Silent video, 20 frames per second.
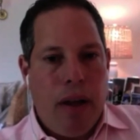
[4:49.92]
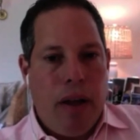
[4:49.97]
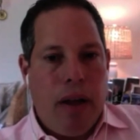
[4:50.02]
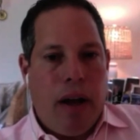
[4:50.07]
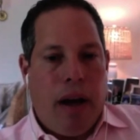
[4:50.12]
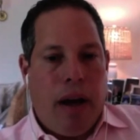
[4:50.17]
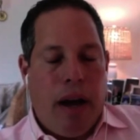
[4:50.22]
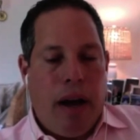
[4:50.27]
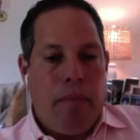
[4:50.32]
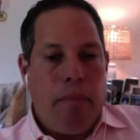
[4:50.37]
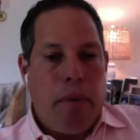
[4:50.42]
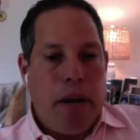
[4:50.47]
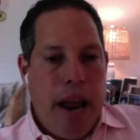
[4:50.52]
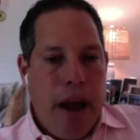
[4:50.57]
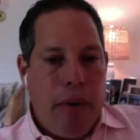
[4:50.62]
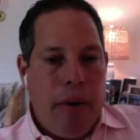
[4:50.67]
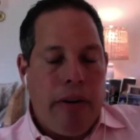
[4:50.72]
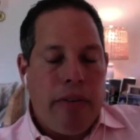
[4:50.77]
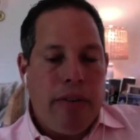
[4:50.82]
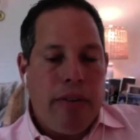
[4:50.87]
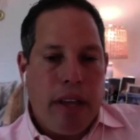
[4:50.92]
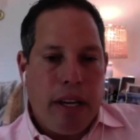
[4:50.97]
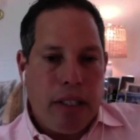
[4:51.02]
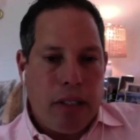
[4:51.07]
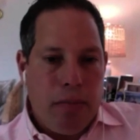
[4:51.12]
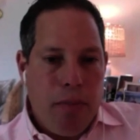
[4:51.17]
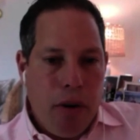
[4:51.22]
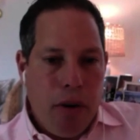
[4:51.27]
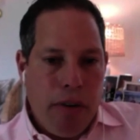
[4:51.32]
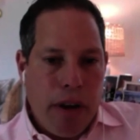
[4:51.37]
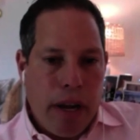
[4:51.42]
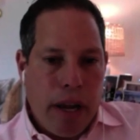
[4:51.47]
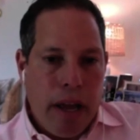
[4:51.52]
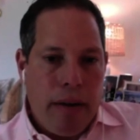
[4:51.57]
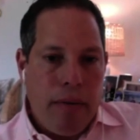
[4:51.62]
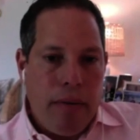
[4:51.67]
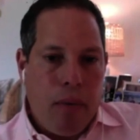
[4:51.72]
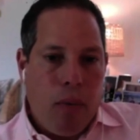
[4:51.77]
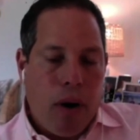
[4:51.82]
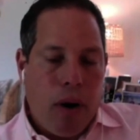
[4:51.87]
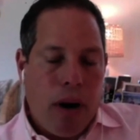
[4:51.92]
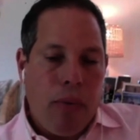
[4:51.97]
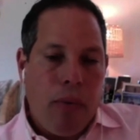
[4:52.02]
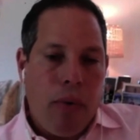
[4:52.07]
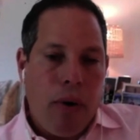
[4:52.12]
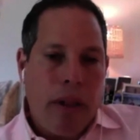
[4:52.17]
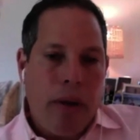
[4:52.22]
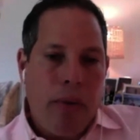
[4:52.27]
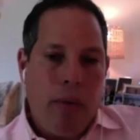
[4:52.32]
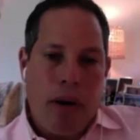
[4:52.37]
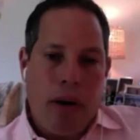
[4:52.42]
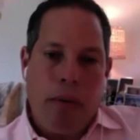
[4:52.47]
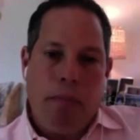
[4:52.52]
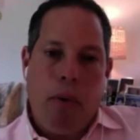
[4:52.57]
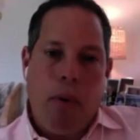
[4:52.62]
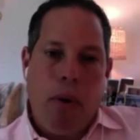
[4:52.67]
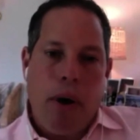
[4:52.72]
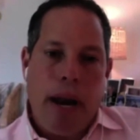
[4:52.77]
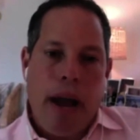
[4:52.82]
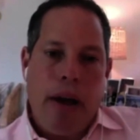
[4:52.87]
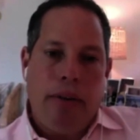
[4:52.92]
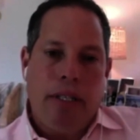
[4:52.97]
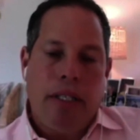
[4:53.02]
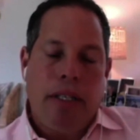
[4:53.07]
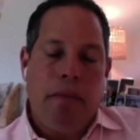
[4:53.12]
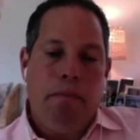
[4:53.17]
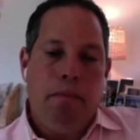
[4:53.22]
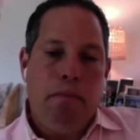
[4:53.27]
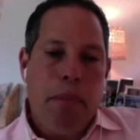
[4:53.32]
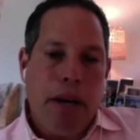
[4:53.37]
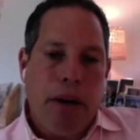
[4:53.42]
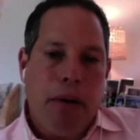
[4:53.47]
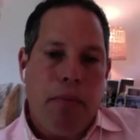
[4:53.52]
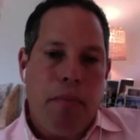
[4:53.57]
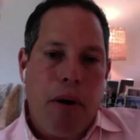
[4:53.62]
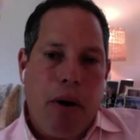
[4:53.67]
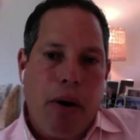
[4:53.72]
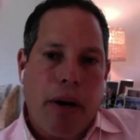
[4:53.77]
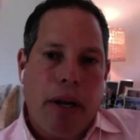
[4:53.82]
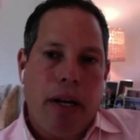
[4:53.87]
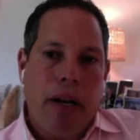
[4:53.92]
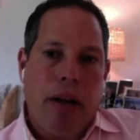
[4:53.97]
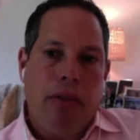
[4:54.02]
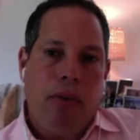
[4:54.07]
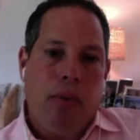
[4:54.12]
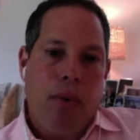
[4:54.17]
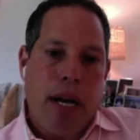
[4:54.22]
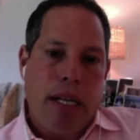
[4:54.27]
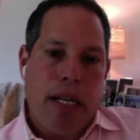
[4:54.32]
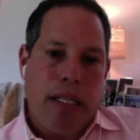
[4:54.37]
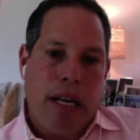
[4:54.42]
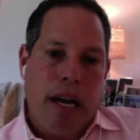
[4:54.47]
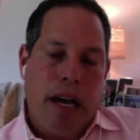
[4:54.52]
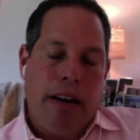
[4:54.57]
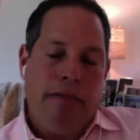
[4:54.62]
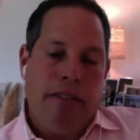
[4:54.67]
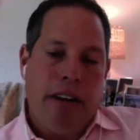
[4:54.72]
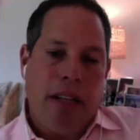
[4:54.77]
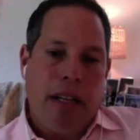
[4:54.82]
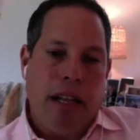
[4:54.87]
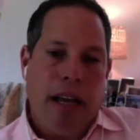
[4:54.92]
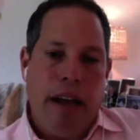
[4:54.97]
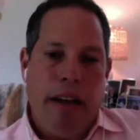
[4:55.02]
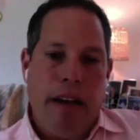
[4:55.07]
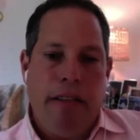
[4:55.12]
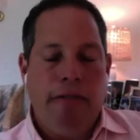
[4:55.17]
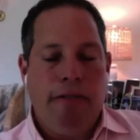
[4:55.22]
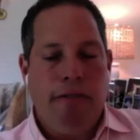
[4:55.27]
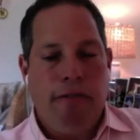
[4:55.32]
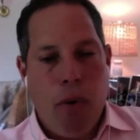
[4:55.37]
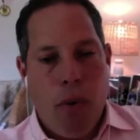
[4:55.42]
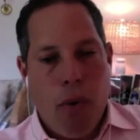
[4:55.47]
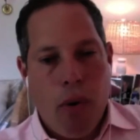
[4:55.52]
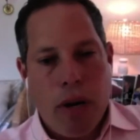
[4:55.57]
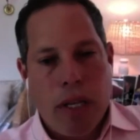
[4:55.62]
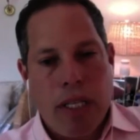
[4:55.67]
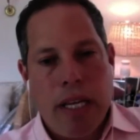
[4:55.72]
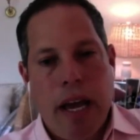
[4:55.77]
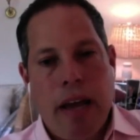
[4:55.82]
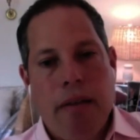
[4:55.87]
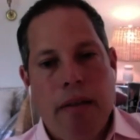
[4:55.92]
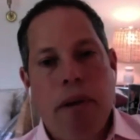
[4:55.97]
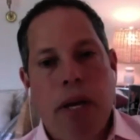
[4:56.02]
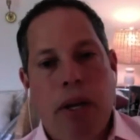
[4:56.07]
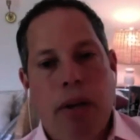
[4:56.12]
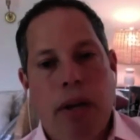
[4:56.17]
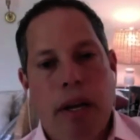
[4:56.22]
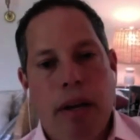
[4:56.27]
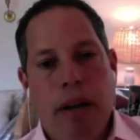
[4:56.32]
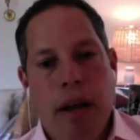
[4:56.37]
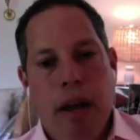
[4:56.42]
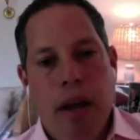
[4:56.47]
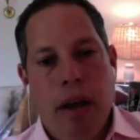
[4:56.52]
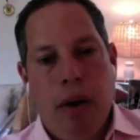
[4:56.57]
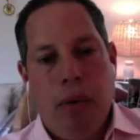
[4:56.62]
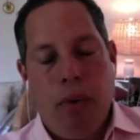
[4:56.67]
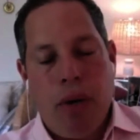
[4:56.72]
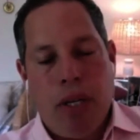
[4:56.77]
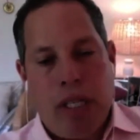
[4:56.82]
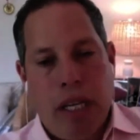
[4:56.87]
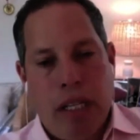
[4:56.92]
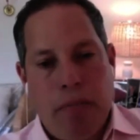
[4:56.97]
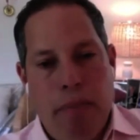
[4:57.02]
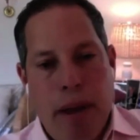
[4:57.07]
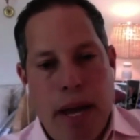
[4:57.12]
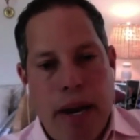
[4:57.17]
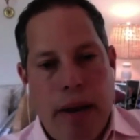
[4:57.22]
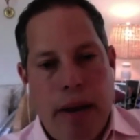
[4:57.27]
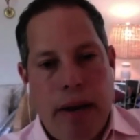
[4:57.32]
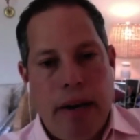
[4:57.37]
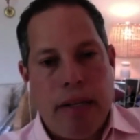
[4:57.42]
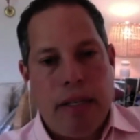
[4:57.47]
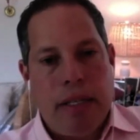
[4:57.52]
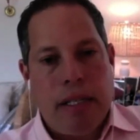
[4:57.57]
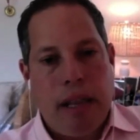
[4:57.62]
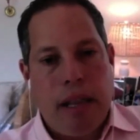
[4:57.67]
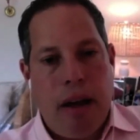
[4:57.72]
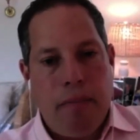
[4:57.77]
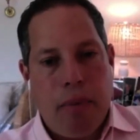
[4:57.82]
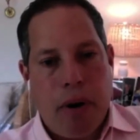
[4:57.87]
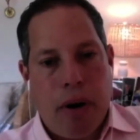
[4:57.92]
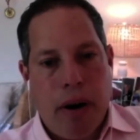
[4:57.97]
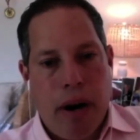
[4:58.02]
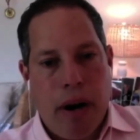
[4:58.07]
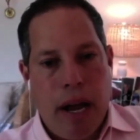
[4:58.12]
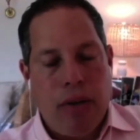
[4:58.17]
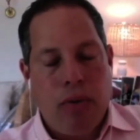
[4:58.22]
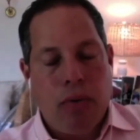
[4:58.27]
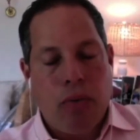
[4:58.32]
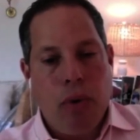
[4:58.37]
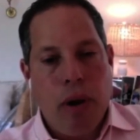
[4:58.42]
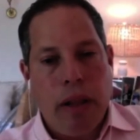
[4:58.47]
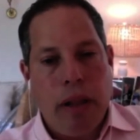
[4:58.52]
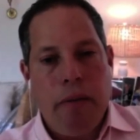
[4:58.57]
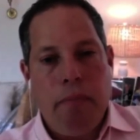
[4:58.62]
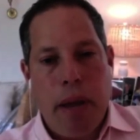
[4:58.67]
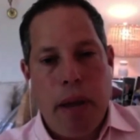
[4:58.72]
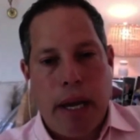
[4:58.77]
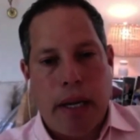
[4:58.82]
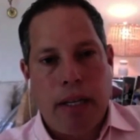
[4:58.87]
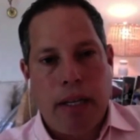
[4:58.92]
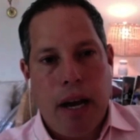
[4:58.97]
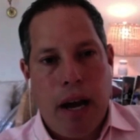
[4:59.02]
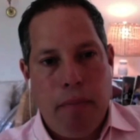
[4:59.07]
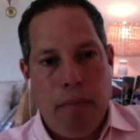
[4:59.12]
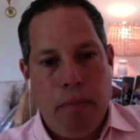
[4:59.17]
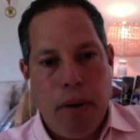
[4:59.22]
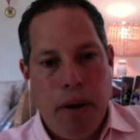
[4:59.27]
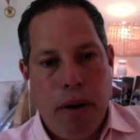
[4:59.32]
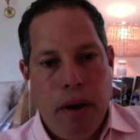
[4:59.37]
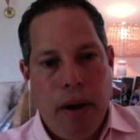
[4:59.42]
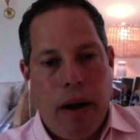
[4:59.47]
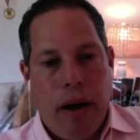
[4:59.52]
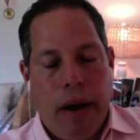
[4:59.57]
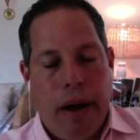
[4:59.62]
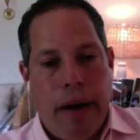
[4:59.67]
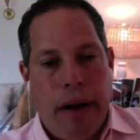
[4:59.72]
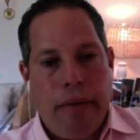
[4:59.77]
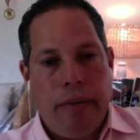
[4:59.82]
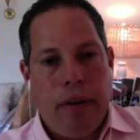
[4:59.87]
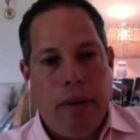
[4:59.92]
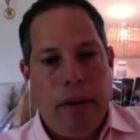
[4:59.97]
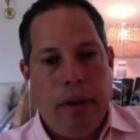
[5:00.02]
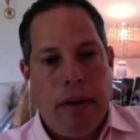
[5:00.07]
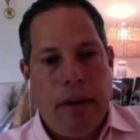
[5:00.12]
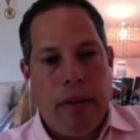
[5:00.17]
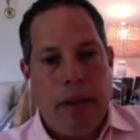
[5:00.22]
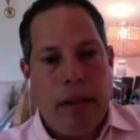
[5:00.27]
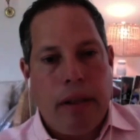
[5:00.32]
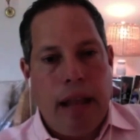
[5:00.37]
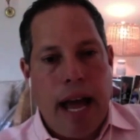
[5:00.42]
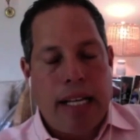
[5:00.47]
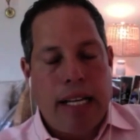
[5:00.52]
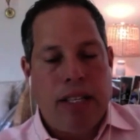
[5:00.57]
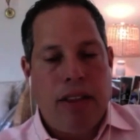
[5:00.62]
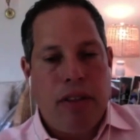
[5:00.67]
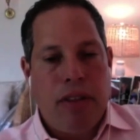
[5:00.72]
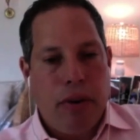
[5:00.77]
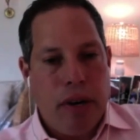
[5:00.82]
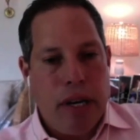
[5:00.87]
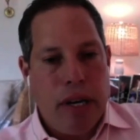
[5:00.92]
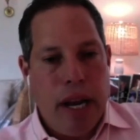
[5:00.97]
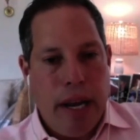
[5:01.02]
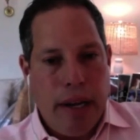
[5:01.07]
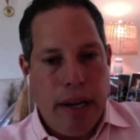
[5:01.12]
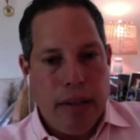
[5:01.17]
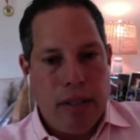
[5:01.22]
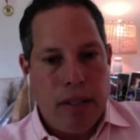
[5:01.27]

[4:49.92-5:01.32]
But now everything's moving. And what I really wanted to point out is the middle market on the west side of LA, the 4 to 10 million, which has been in a slumber, has really picked up in the last 30 days.